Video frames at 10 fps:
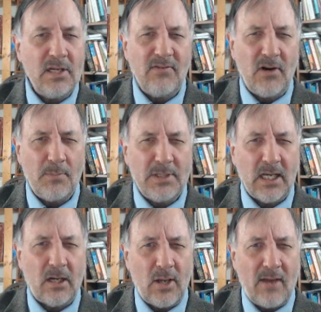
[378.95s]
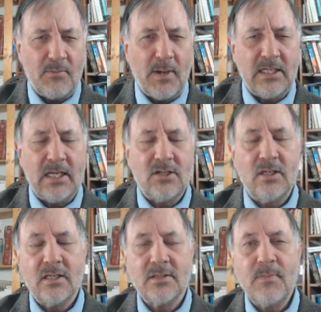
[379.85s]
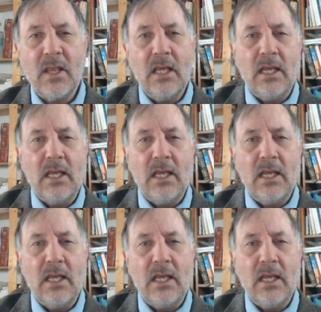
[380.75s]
and this very particular, you have to pay attention to this.